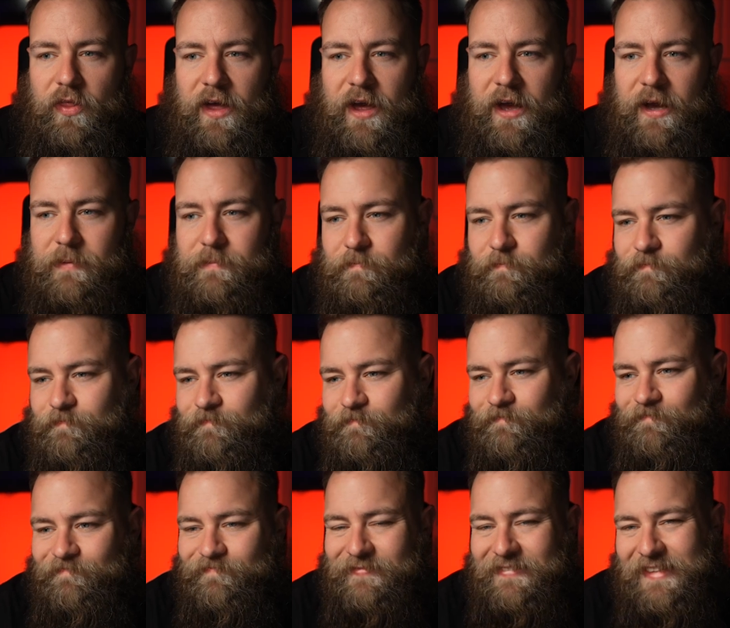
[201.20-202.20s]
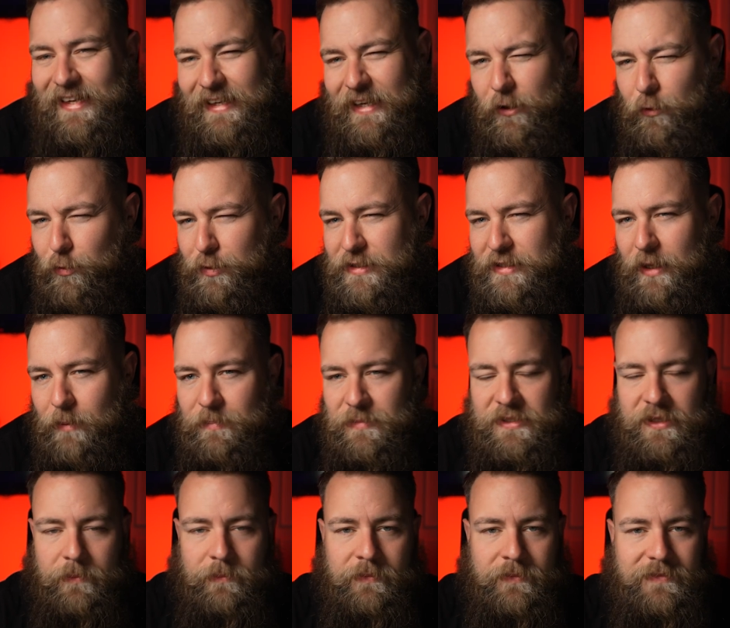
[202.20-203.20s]
that little so
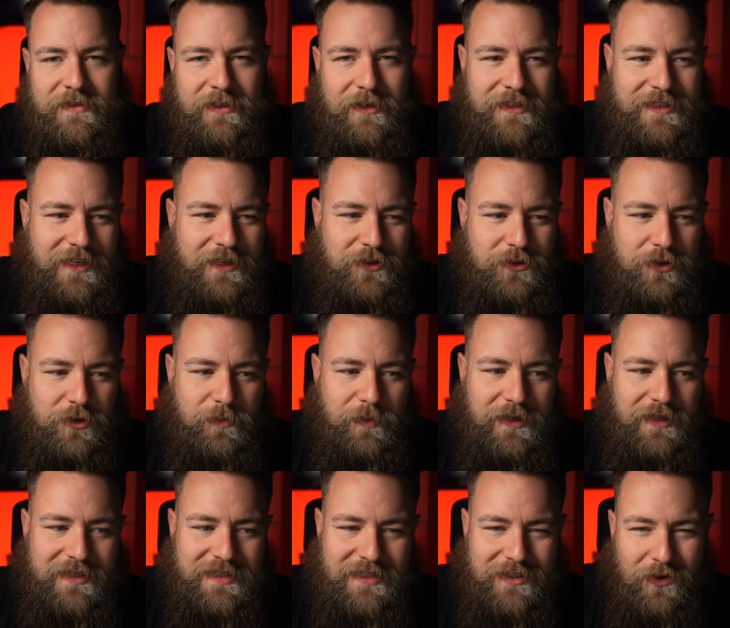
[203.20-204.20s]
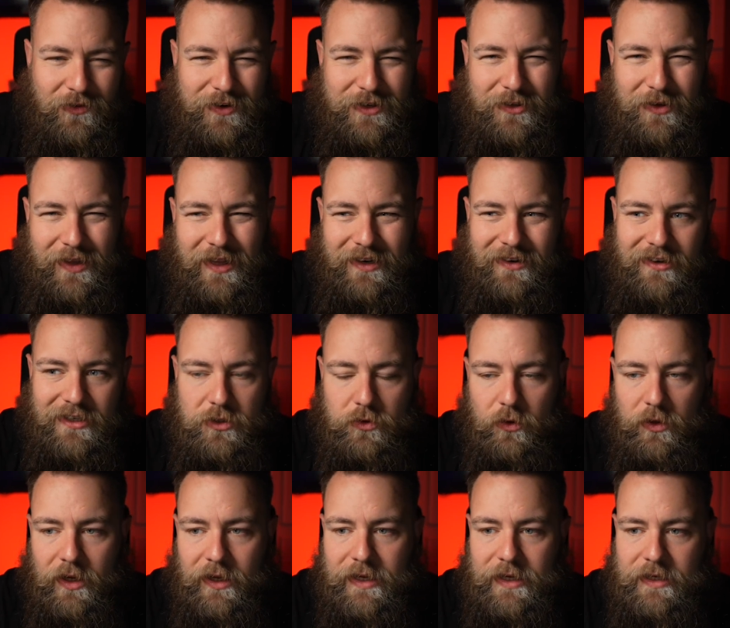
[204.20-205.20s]
instead of just being silver, it's got that nice sort
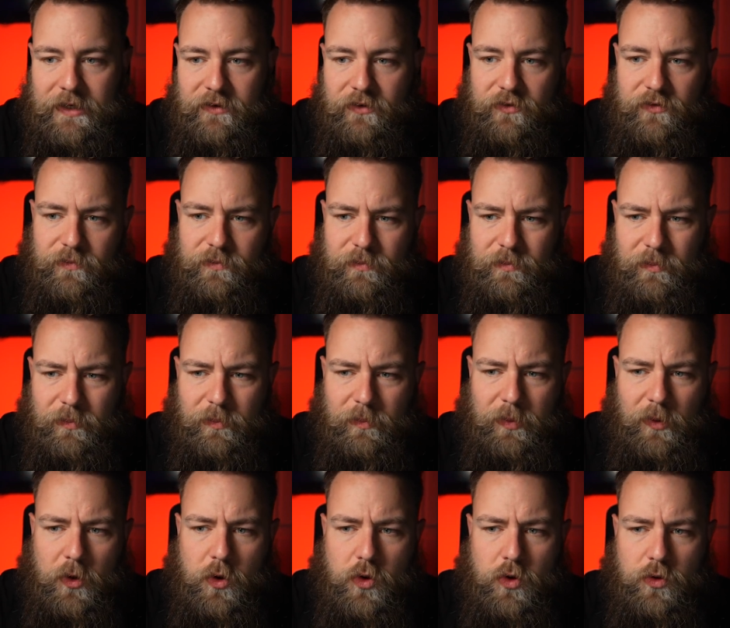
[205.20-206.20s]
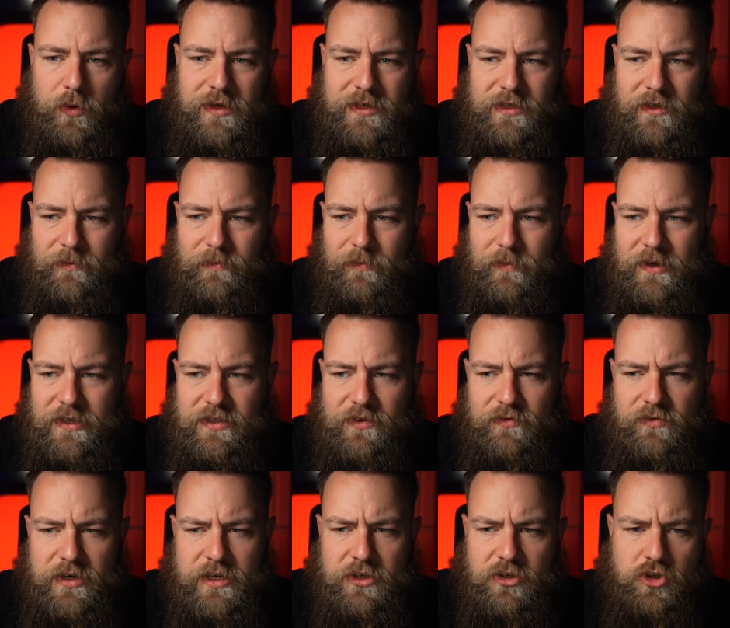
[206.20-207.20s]
of like hint of blue. It's a
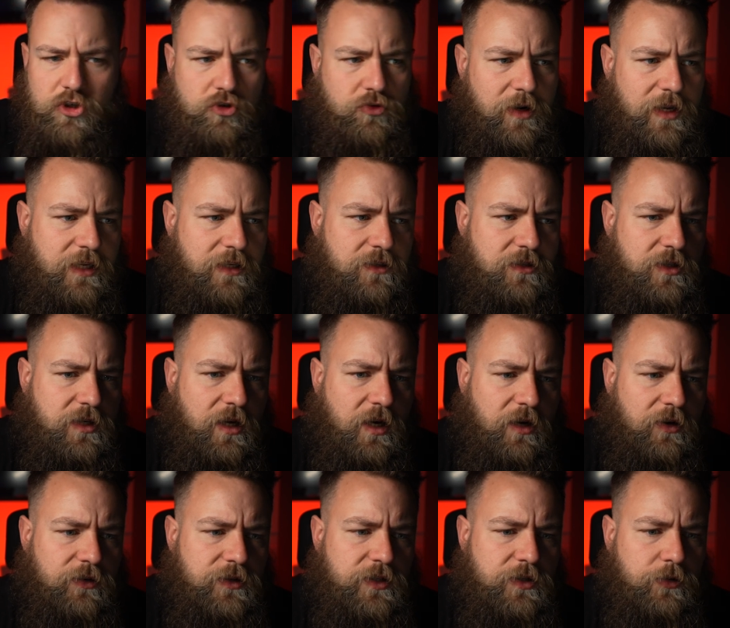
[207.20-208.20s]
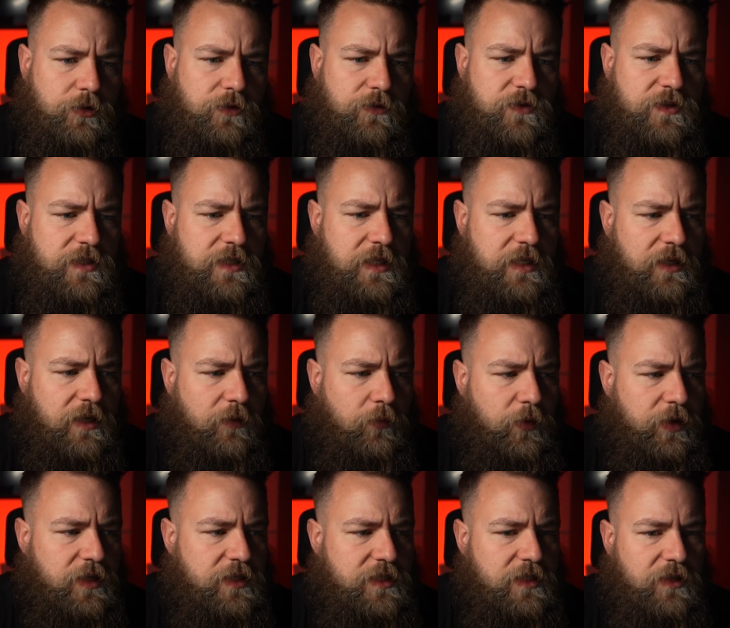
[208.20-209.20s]
really strange colour until you've seen it and
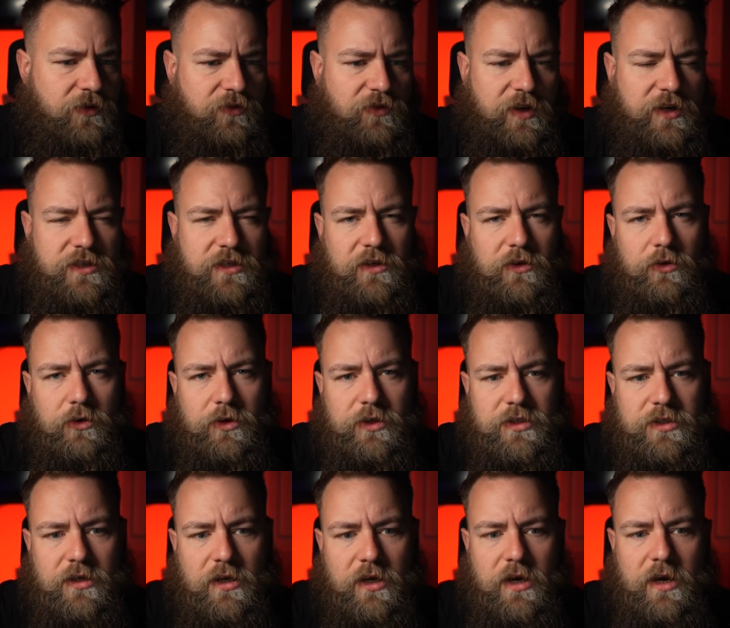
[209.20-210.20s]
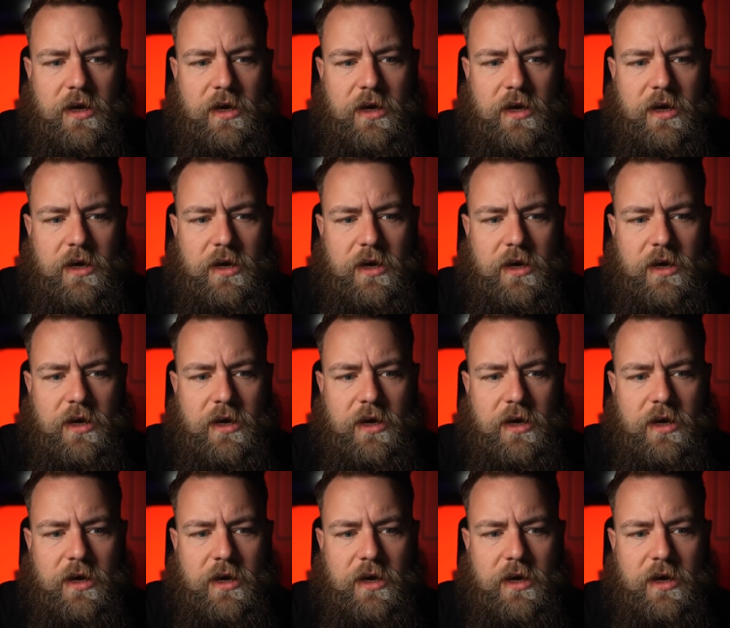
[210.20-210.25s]
witnessed it in the flesh. It looks